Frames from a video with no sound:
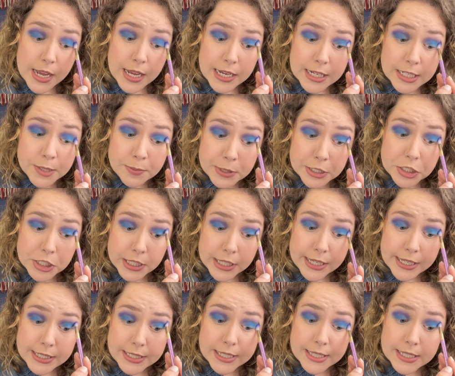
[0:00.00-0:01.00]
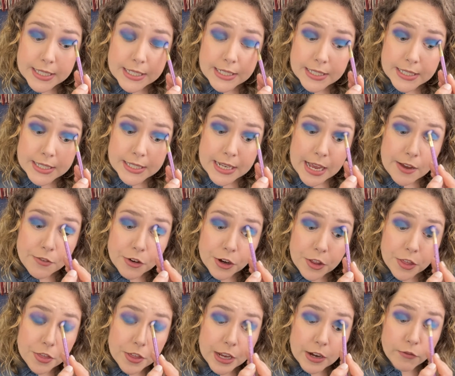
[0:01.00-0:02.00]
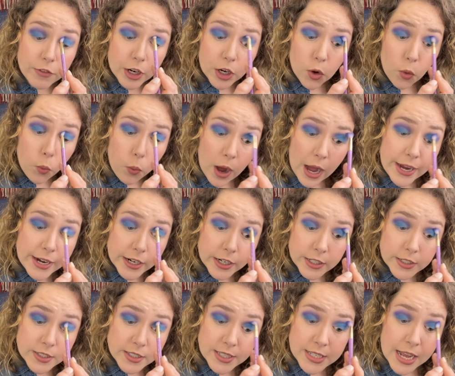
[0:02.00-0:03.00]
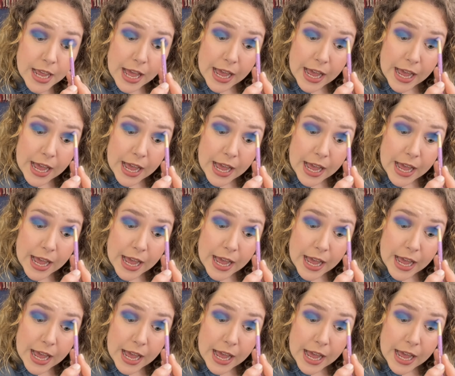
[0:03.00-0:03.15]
especially since everything requires